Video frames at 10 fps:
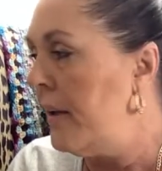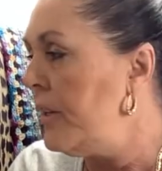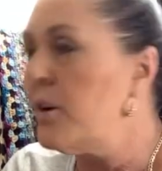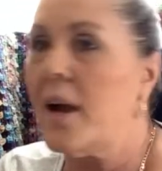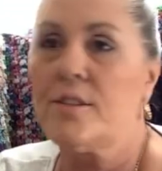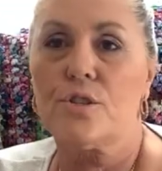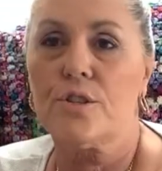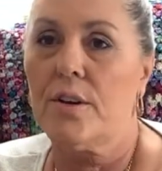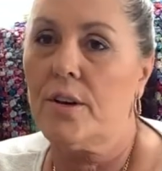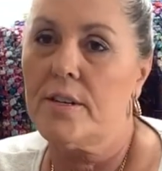you guys are
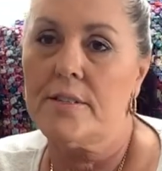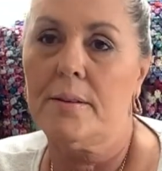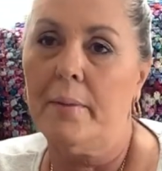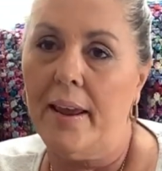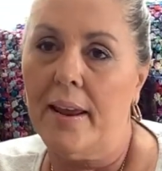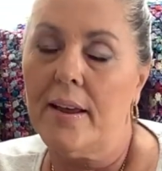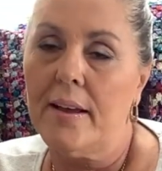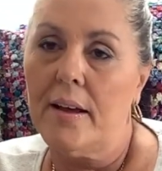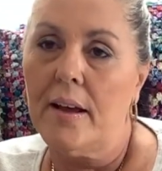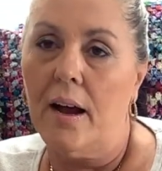so good to me
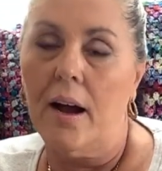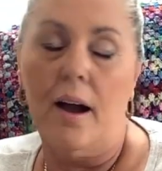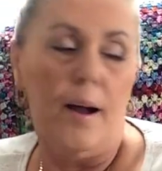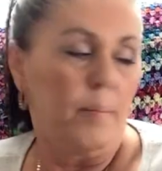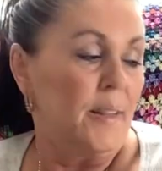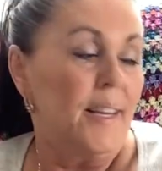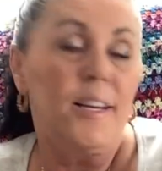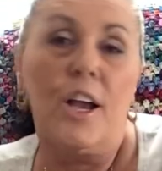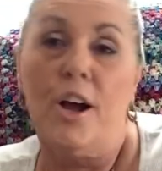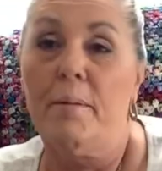um, Lynn
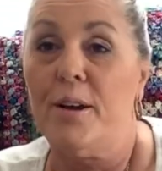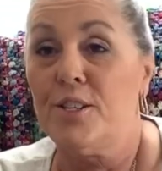Como.